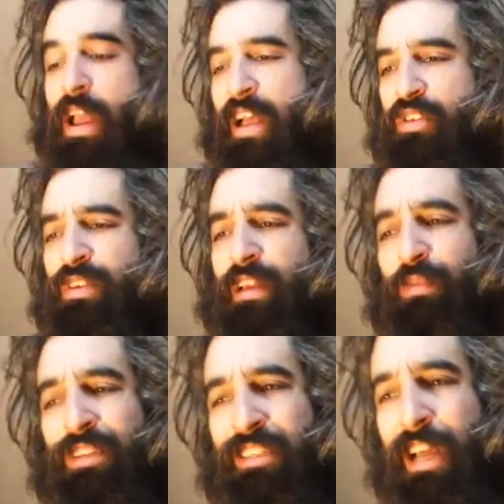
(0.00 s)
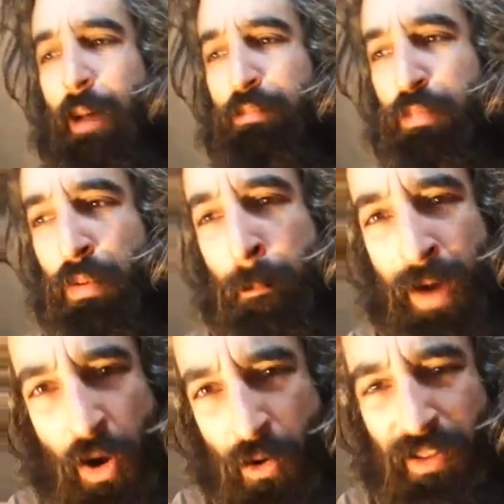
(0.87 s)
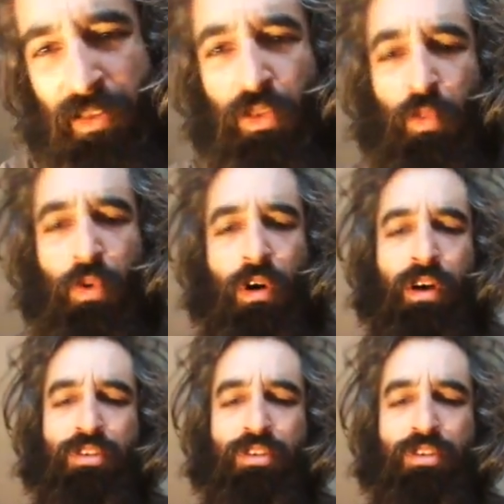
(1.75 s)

As soon as everyone stops promoting the war.